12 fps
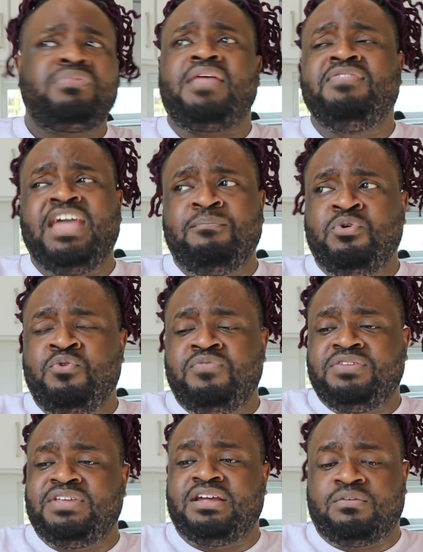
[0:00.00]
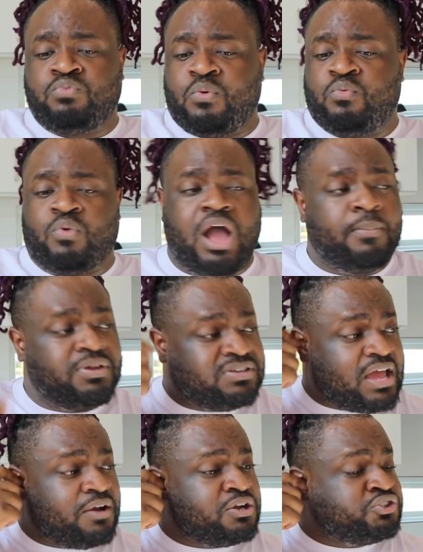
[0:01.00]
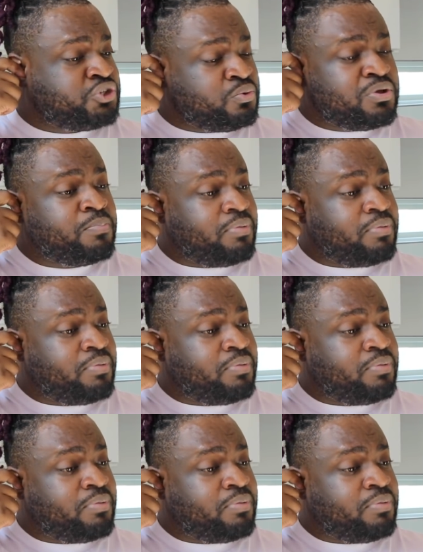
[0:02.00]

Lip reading: That movie that Robbie Downey Jr.